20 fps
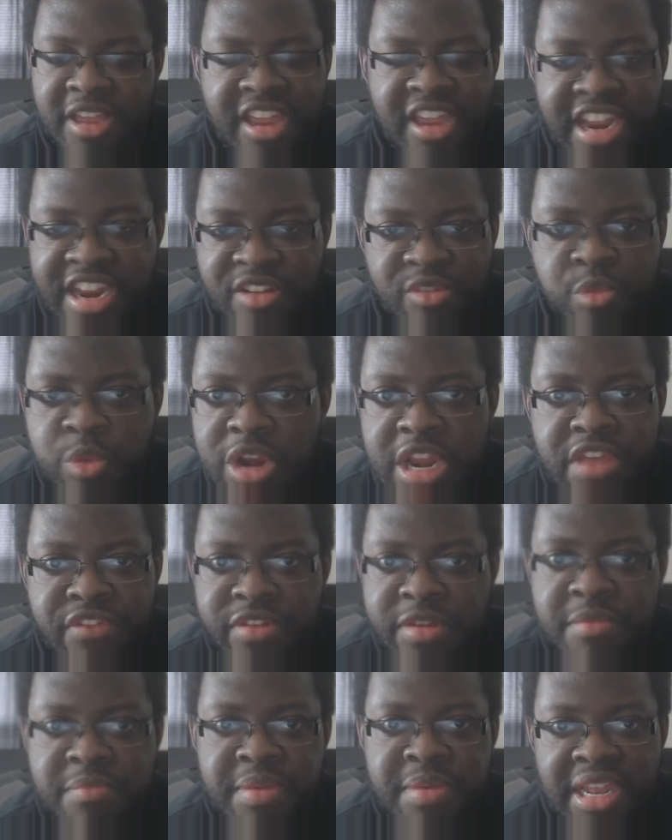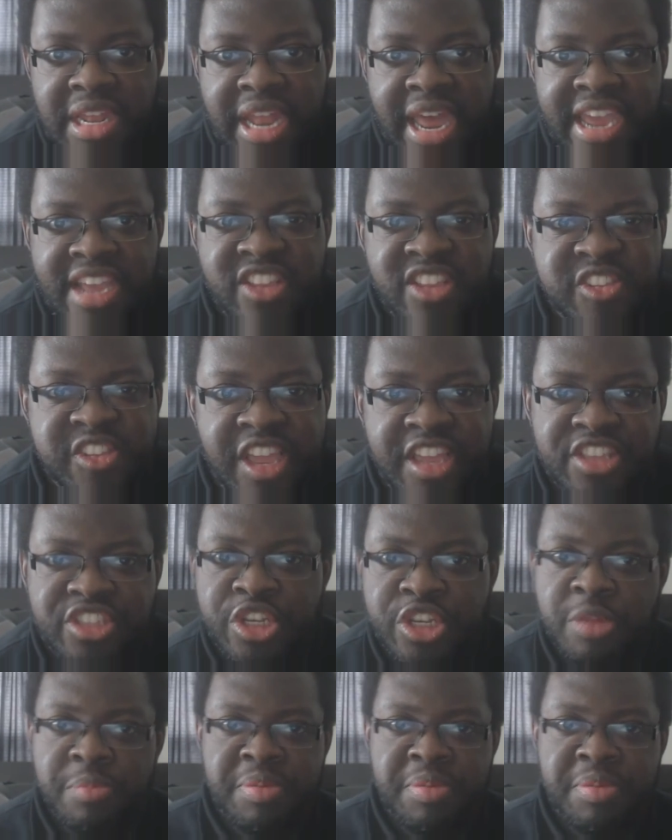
And it wouldn't even be like centered.